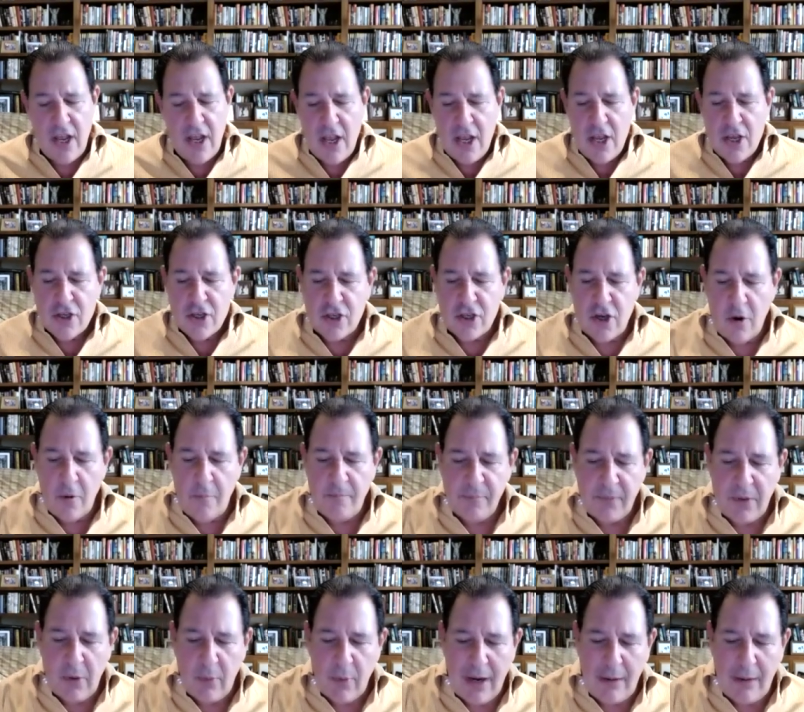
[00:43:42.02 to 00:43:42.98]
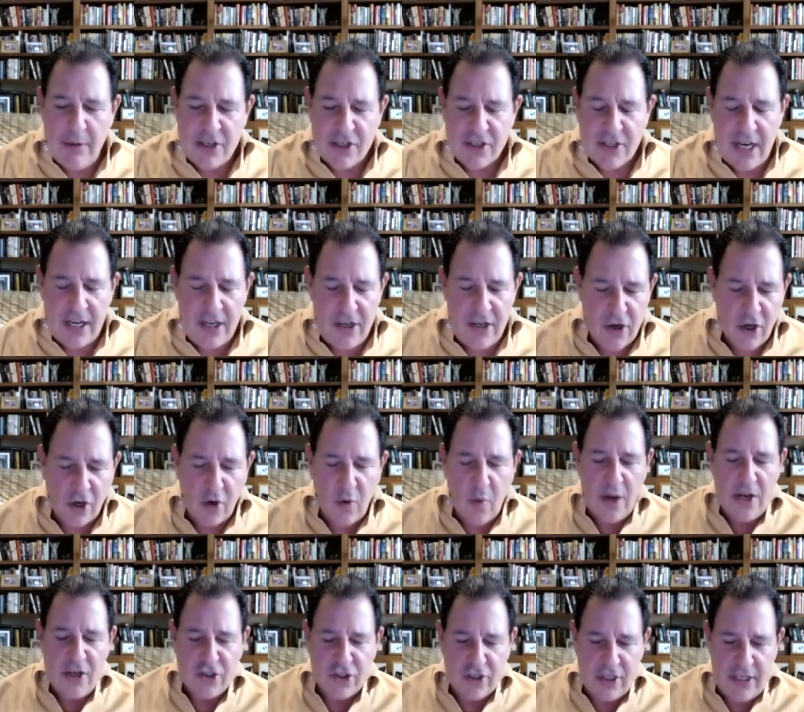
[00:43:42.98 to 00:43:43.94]
So, what I would say to your
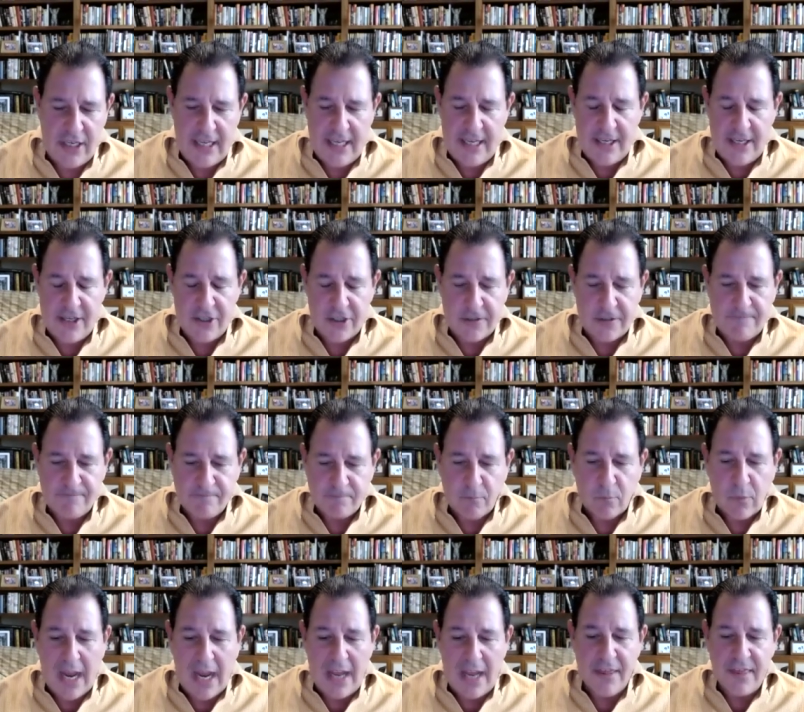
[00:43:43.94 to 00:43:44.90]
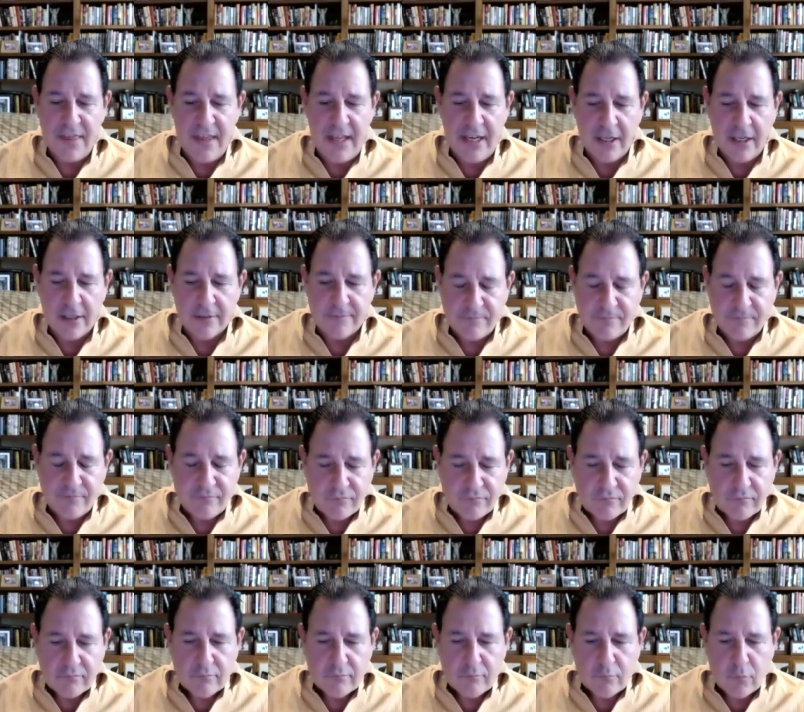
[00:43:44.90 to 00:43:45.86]
question is, I think
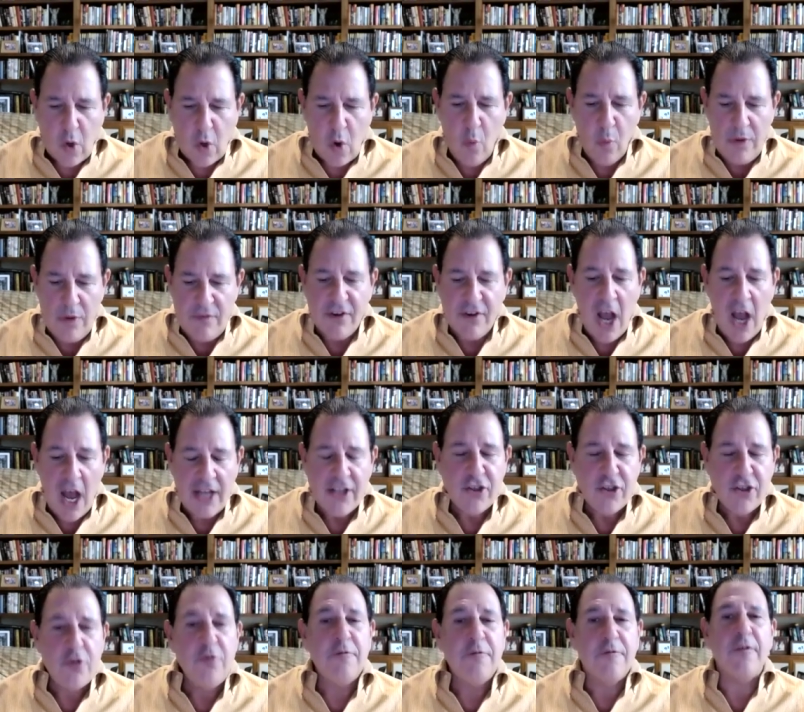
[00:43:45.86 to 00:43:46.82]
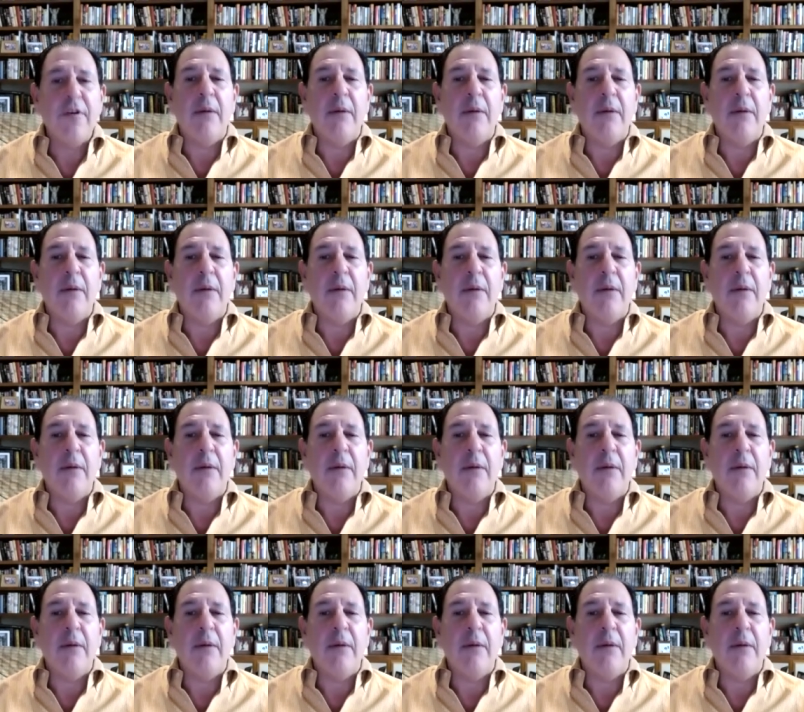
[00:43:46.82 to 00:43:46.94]
we've gone to.